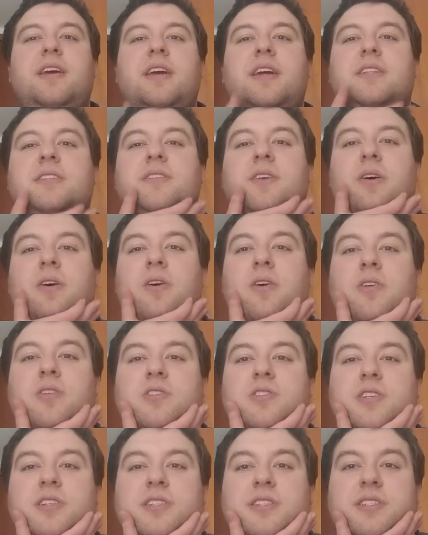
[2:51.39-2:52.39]
It's all
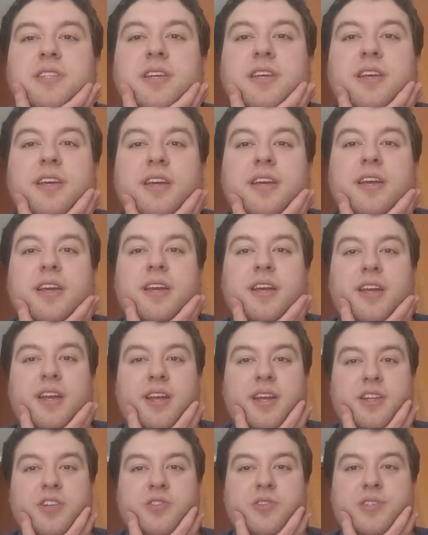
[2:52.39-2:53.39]
just
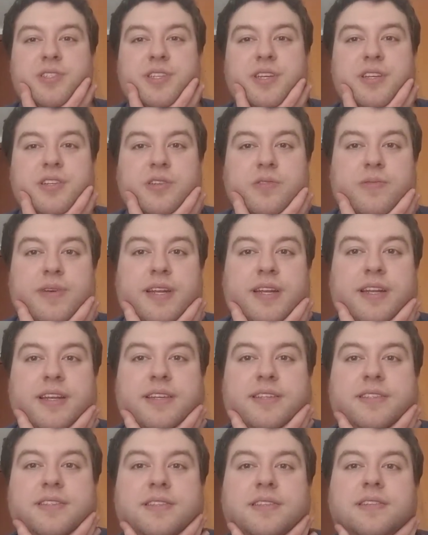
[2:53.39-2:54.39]
interesting to
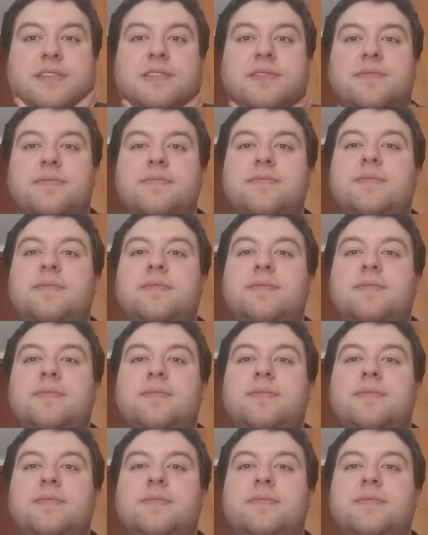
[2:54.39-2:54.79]
witness.